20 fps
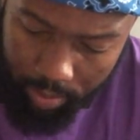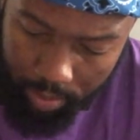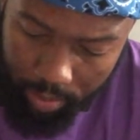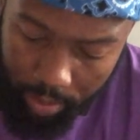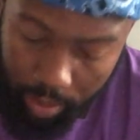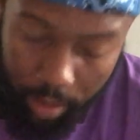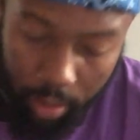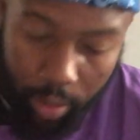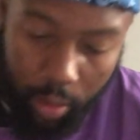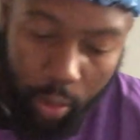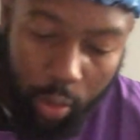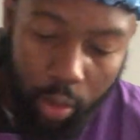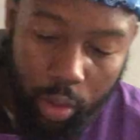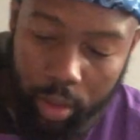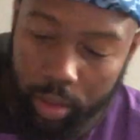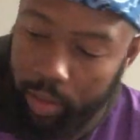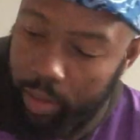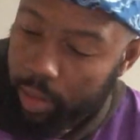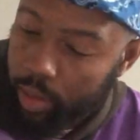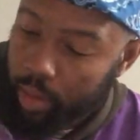Yeah, the
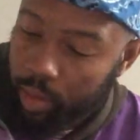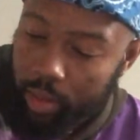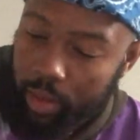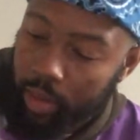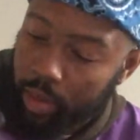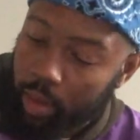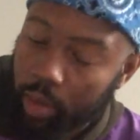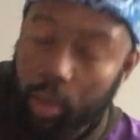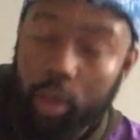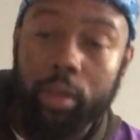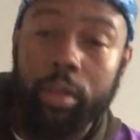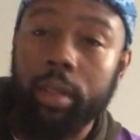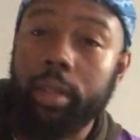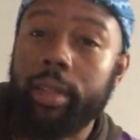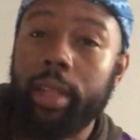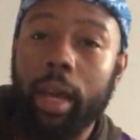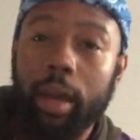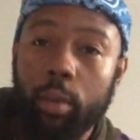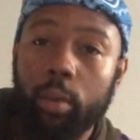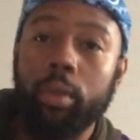Lord, the Lord,
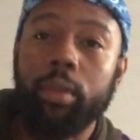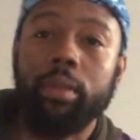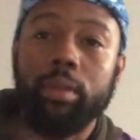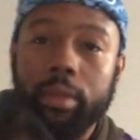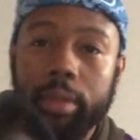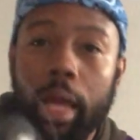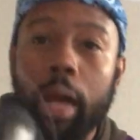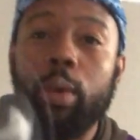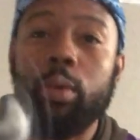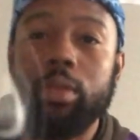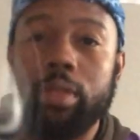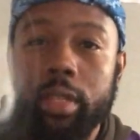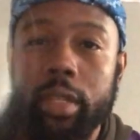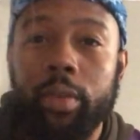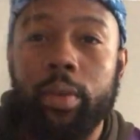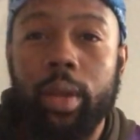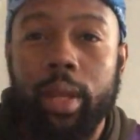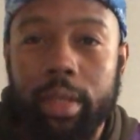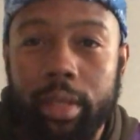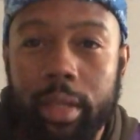that one, that was
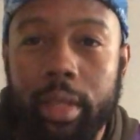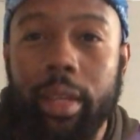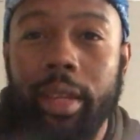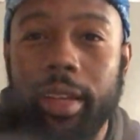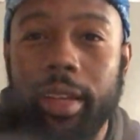it right there.